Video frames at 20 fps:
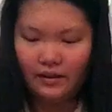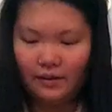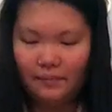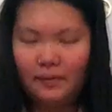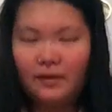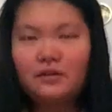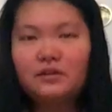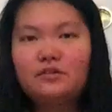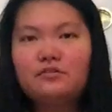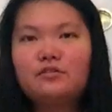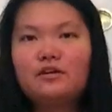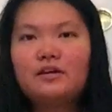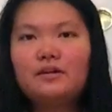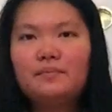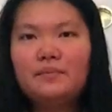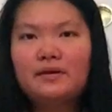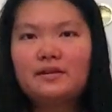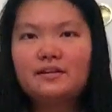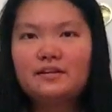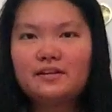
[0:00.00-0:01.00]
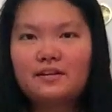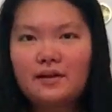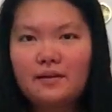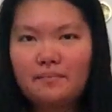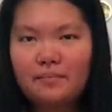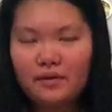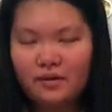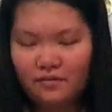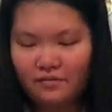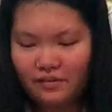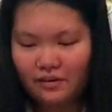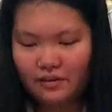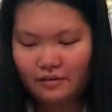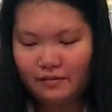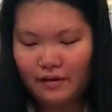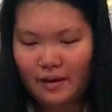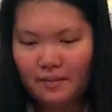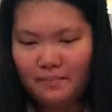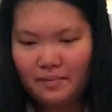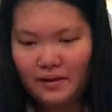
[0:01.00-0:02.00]
I'm also trying to make this like perfect
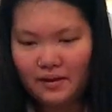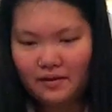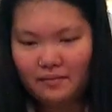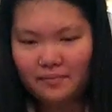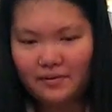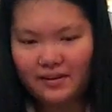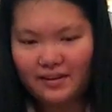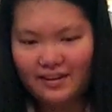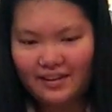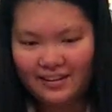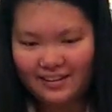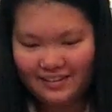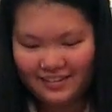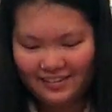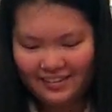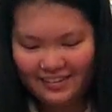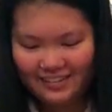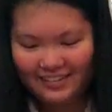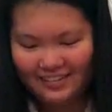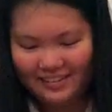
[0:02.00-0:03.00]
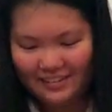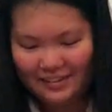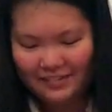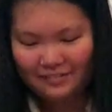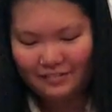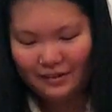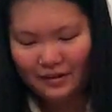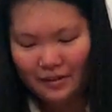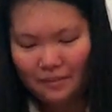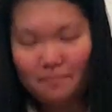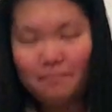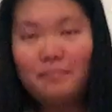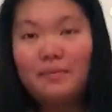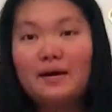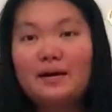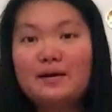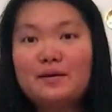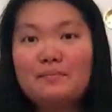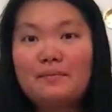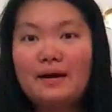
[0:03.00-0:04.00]
wrapping because I gotta
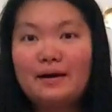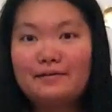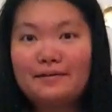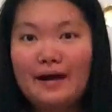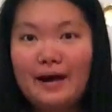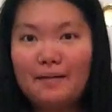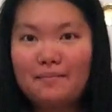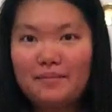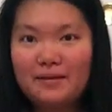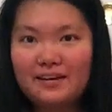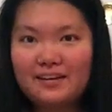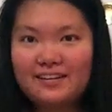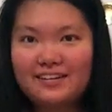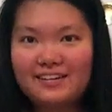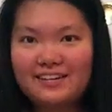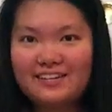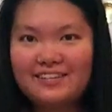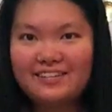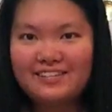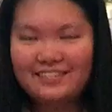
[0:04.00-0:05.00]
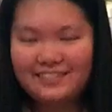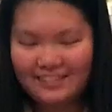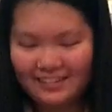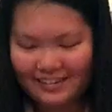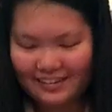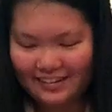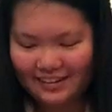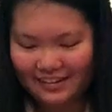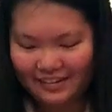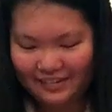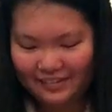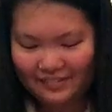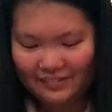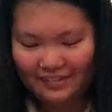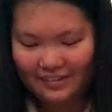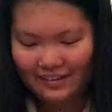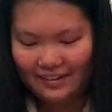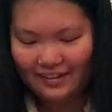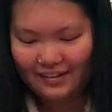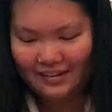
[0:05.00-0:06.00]
better my wrapping skills.
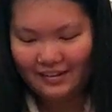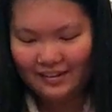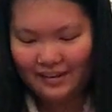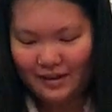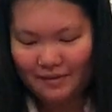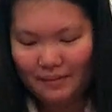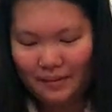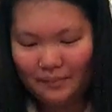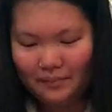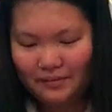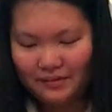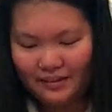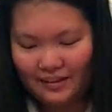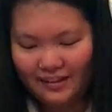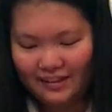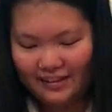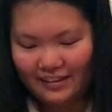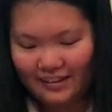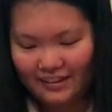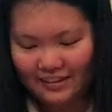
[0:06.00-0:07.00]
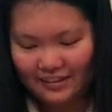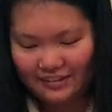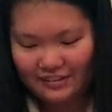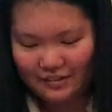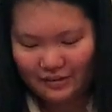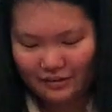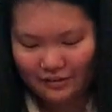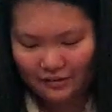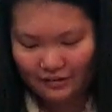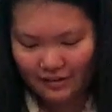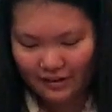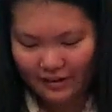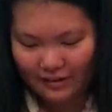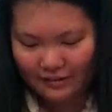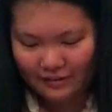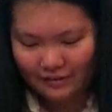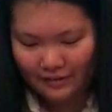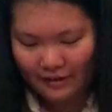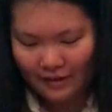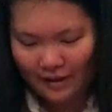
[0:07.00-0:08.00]
So I'm almost done, then I can show you
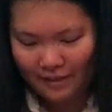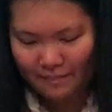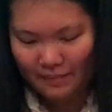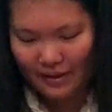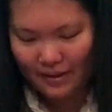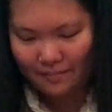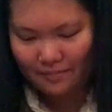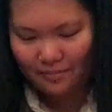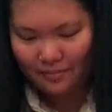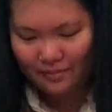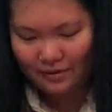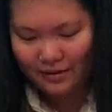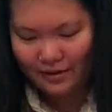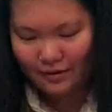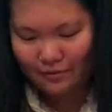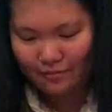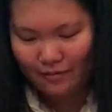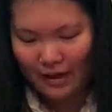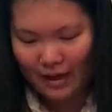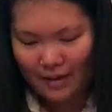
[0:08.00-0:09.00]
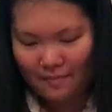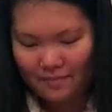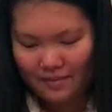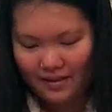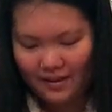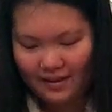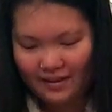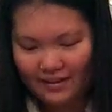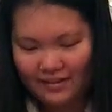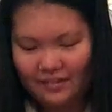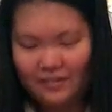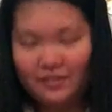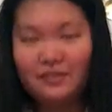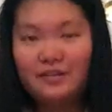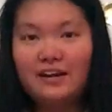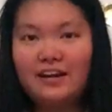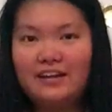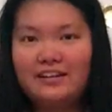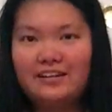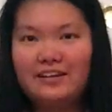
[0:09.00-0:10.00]
guys my pretty wrapping and you
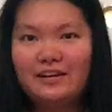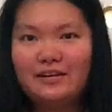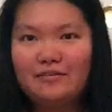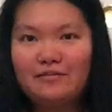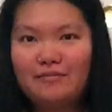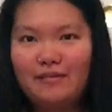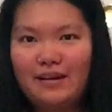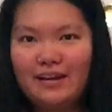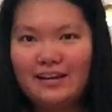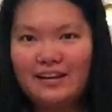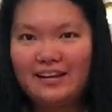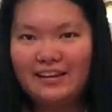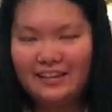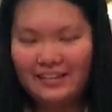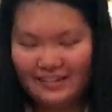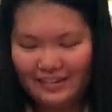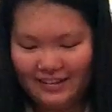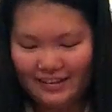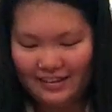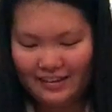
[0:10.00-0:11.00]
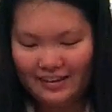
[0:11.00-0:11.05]
guys can rate it.